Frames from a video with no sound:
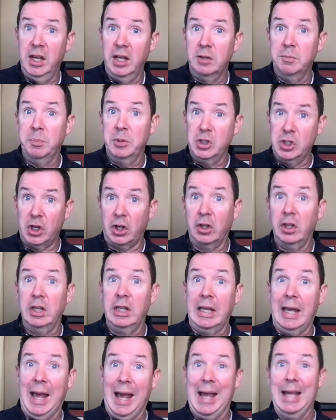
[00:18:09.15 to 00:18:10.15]
particularly in
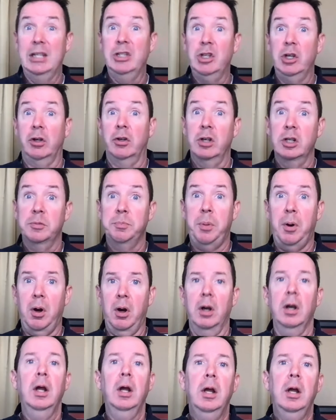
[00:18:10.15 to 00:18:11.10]
the asynchronous part